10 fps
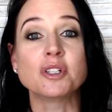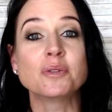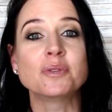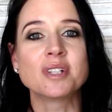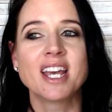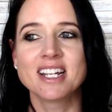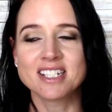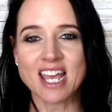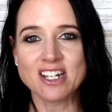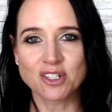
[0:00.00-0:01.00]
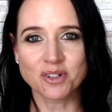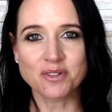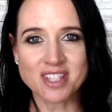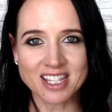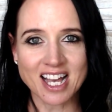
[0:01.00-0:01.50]
You'll tend to
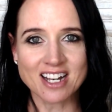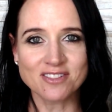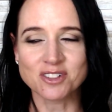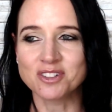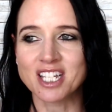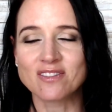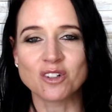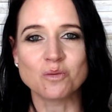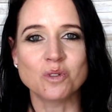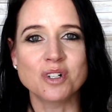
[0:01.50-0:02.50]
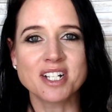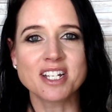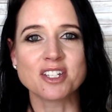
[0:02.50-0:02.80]
it with love. You'll give it water.